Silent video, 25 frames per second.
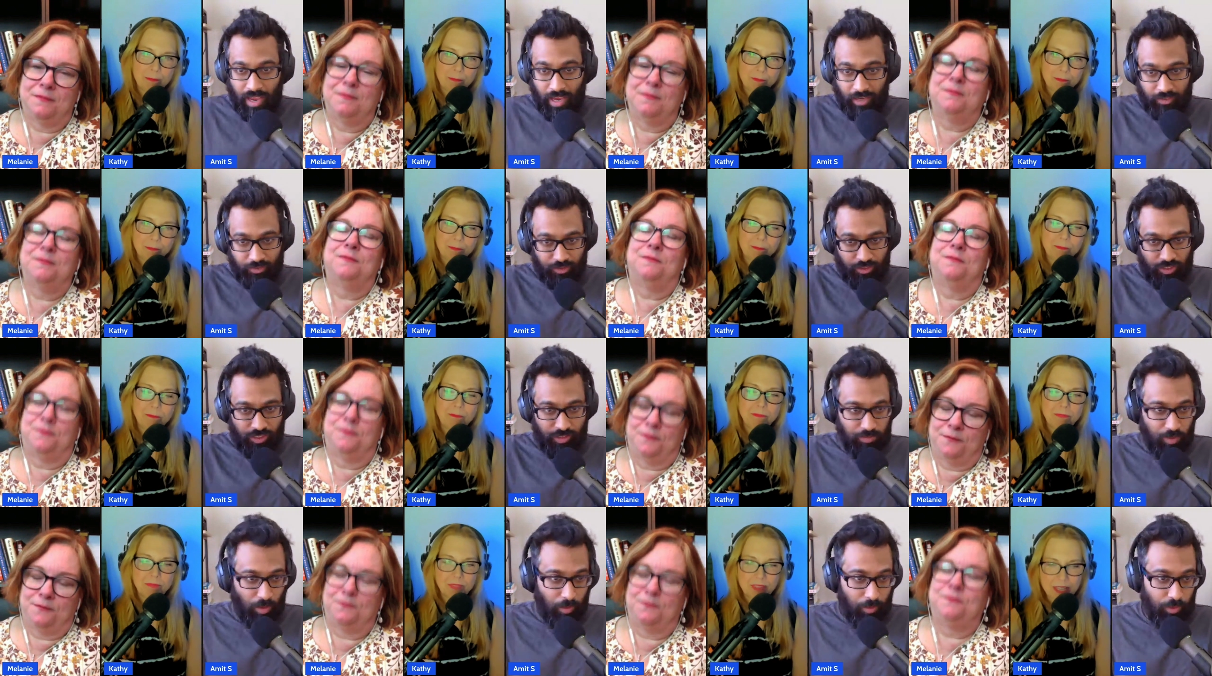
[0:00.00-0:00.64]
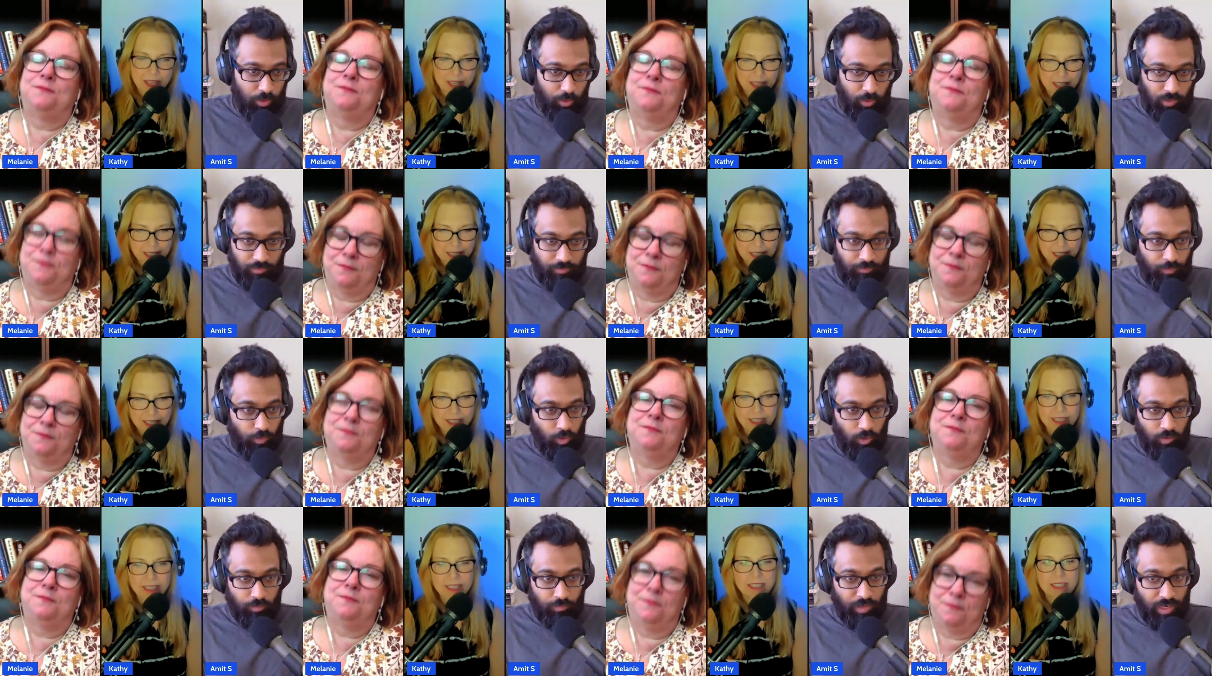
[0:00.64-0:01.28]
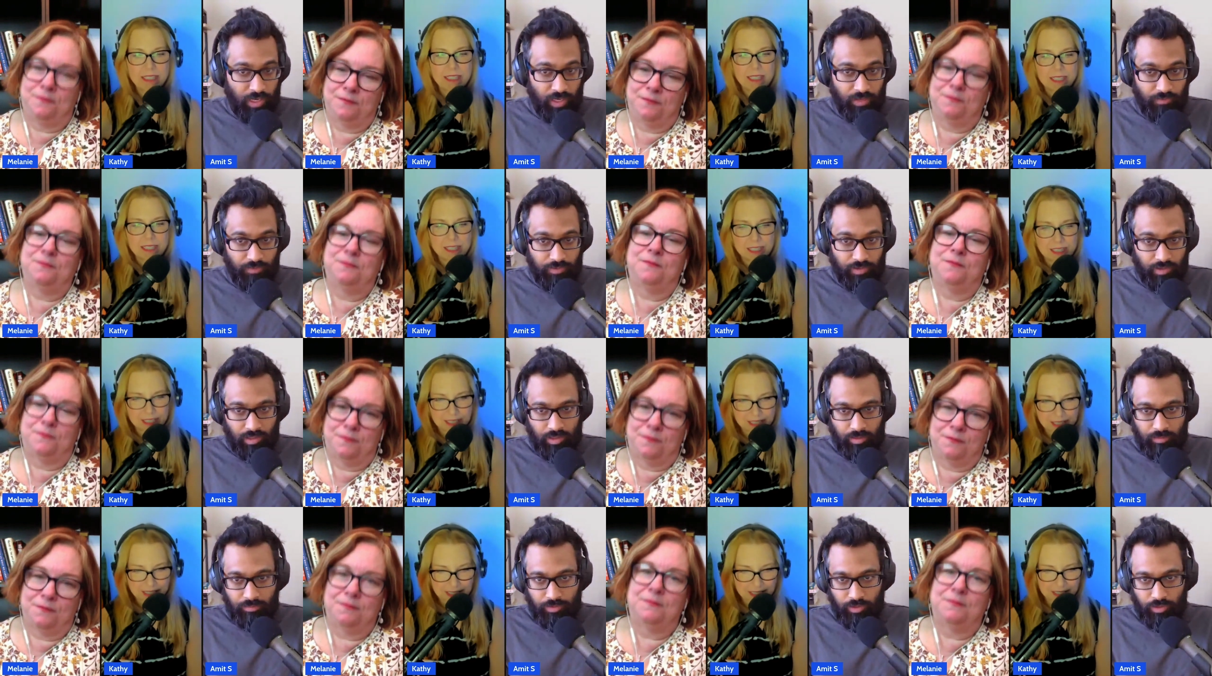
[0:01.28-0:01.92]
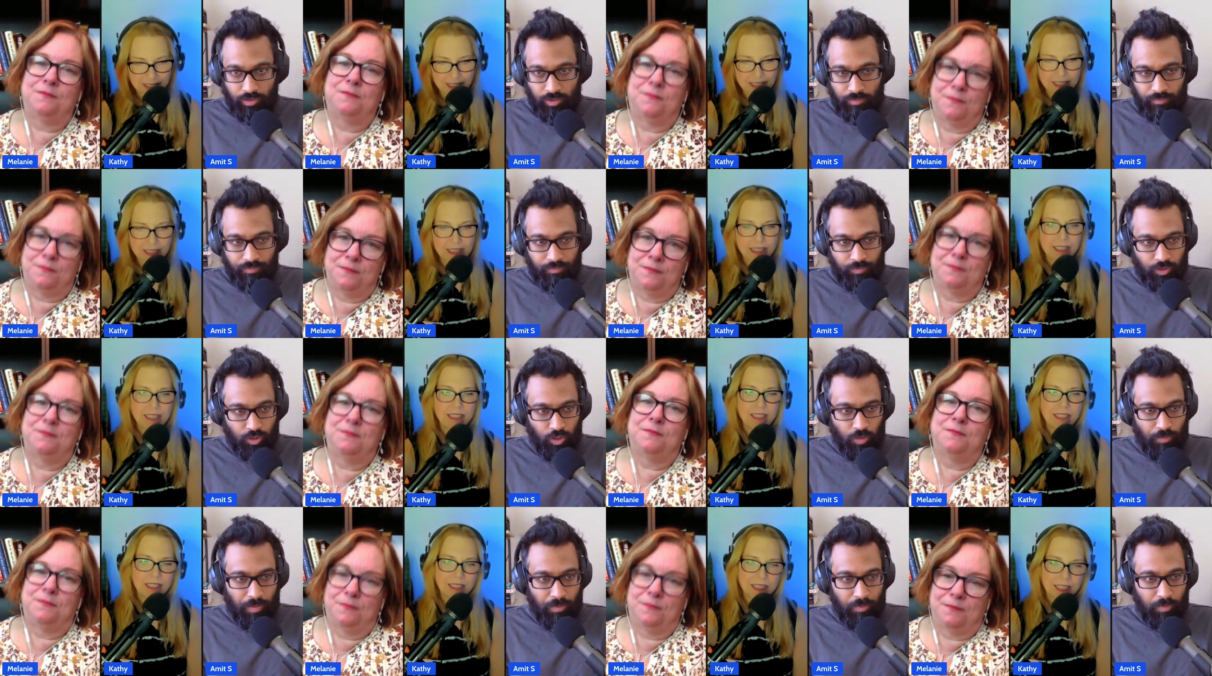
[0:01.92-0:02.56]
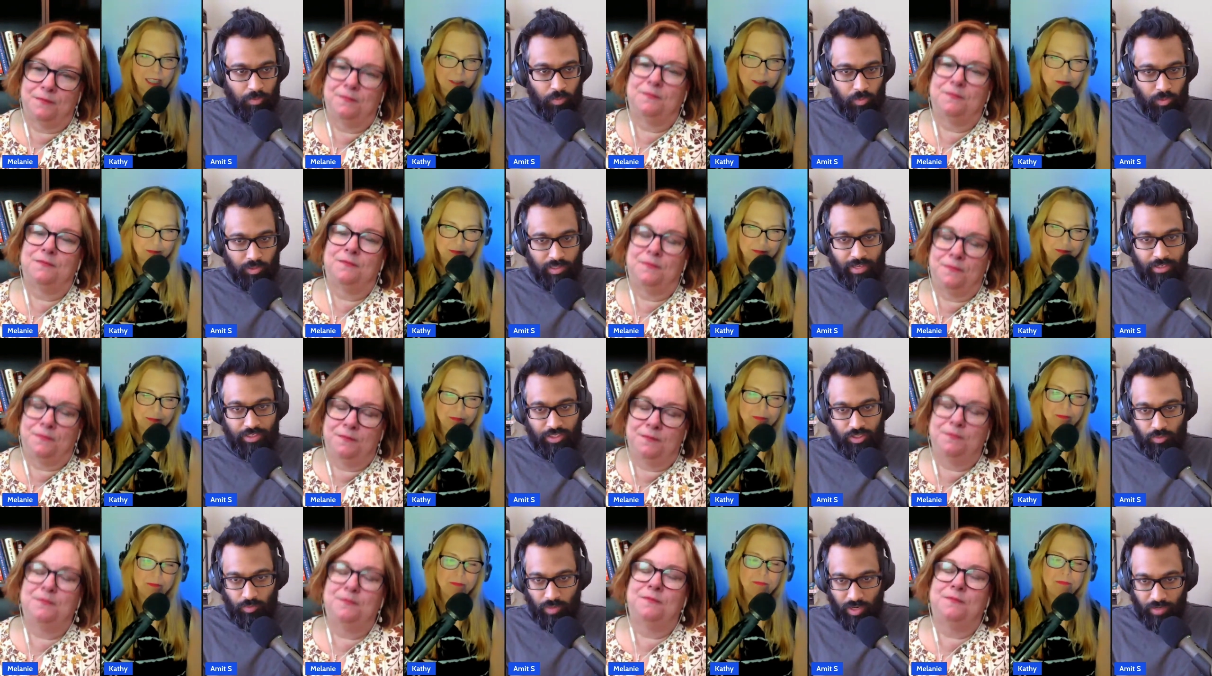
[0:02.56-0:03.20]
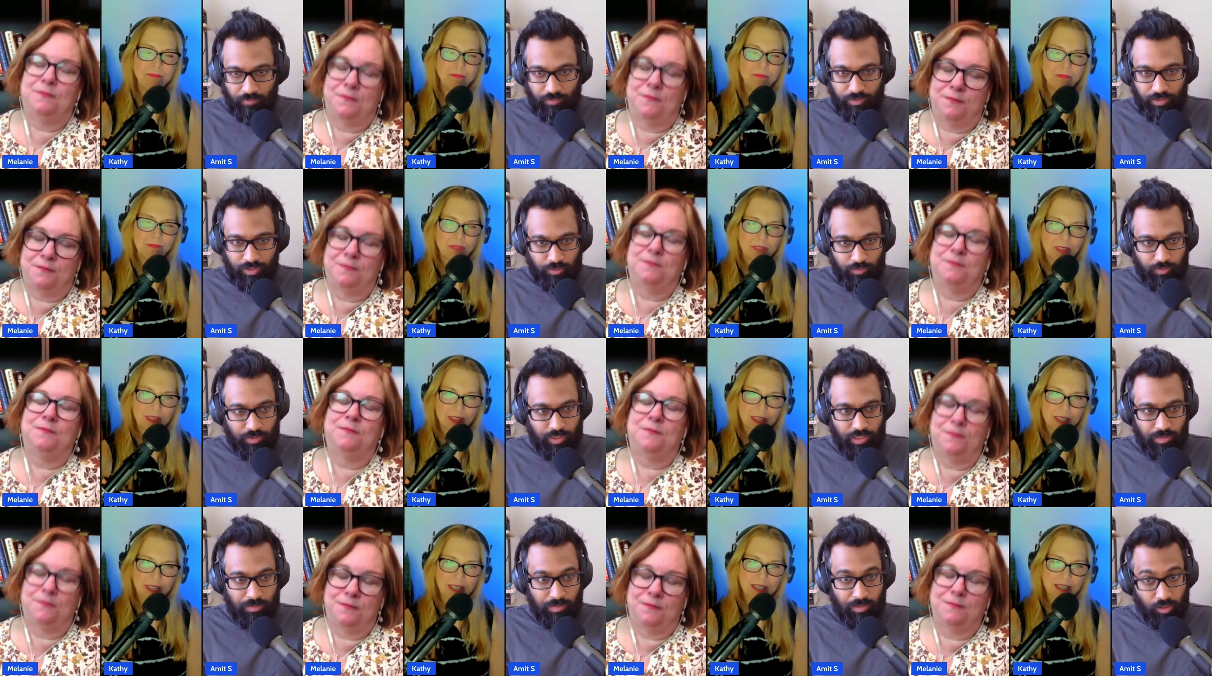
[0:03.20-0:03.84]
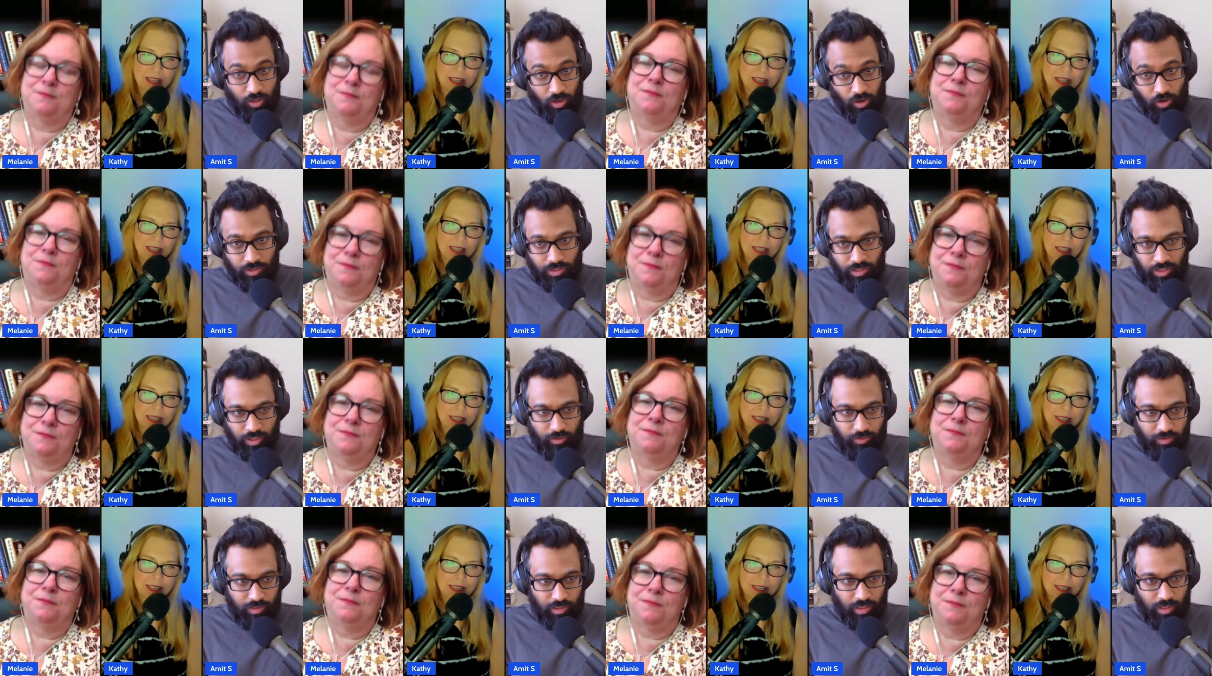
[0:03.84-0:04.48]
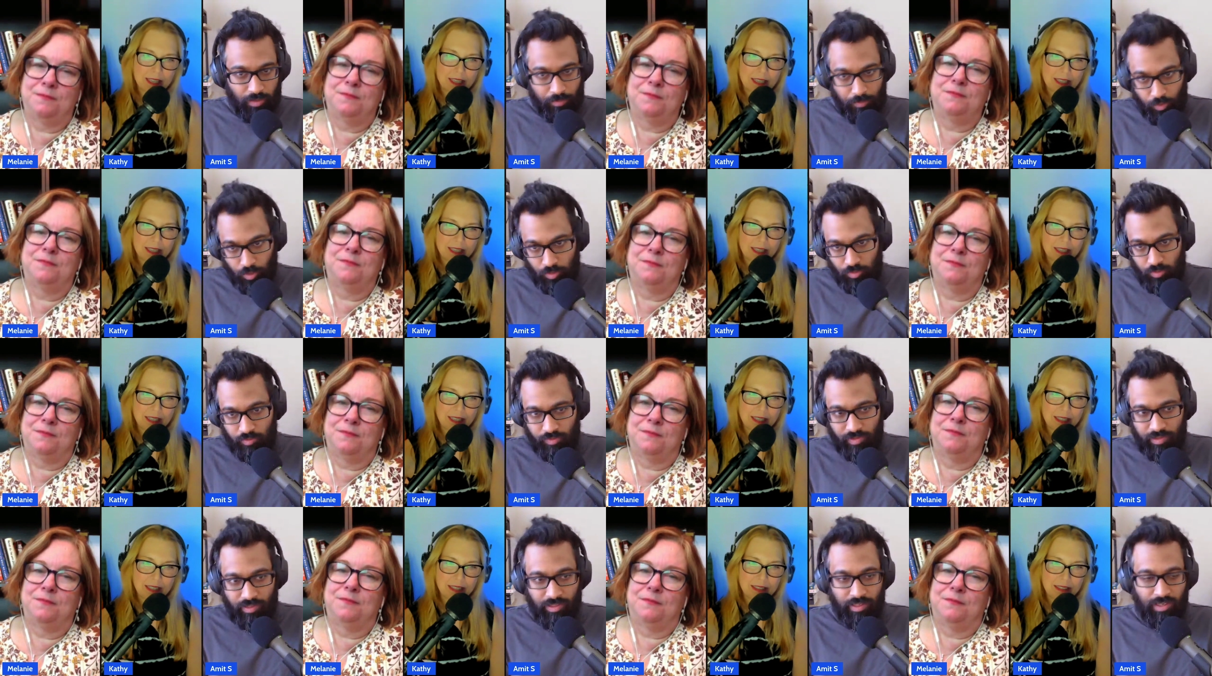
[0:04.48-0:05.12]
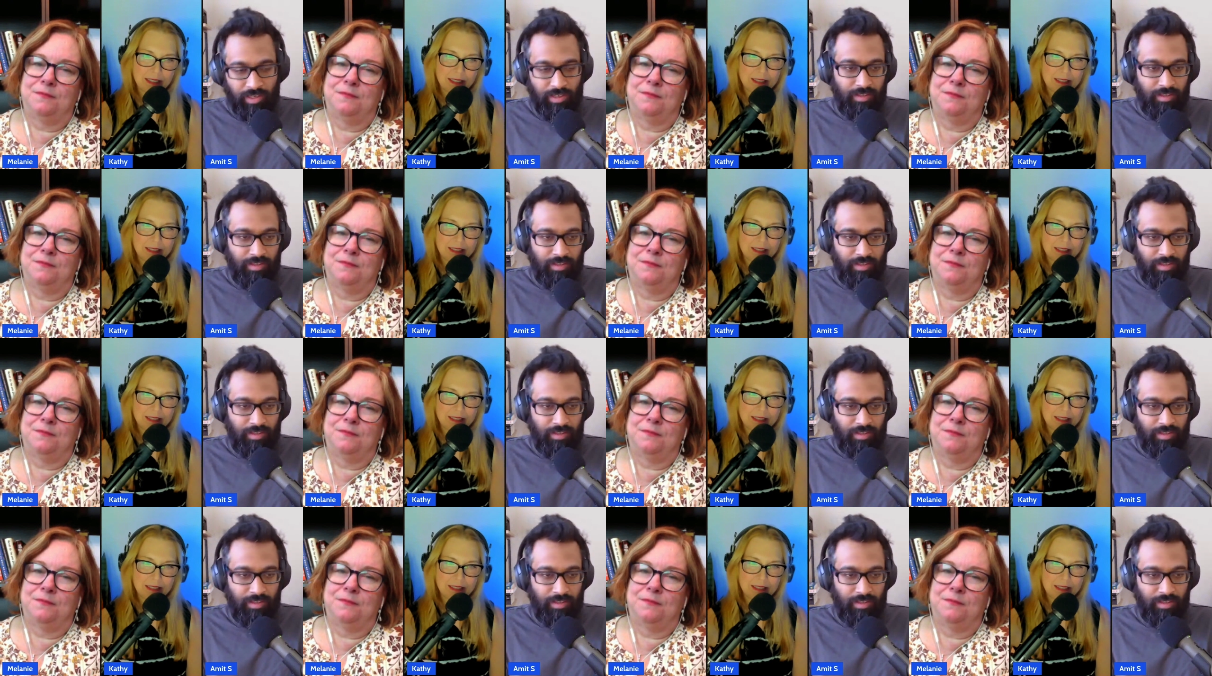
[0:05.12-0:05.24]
Speaker 1: actress is probably doing four or five. Um, you know, so people yeah. will actually wait for this release. And be like, oh, it's a Kareena Kapoor movie.